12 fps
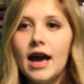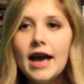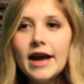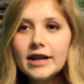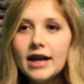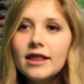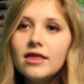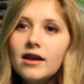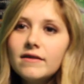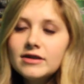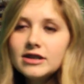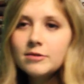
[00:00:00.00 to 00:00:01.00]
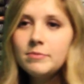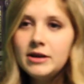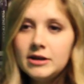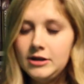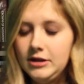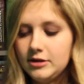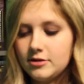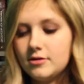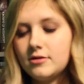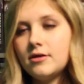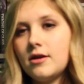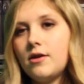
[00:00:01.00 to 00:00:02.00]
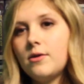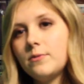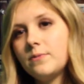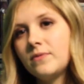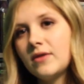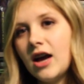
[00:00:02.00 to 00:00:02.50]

And I loved it to pieces. So